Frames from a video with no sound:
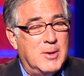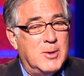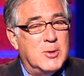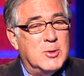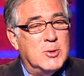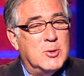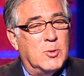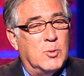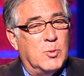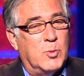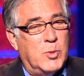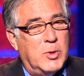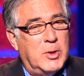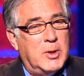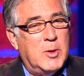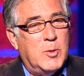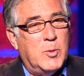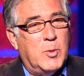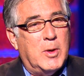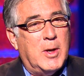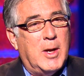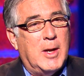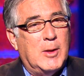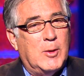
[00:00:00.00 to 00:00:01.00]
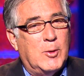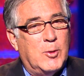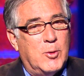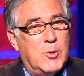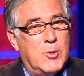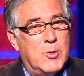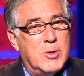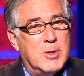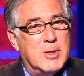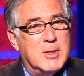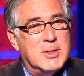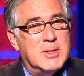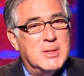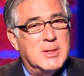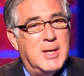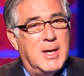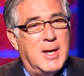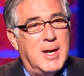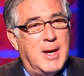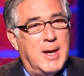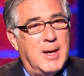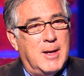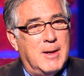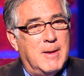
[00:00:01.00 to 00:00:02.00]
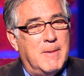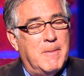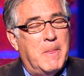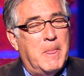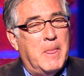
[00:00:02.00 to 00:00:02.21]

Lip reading: So really what I learned is that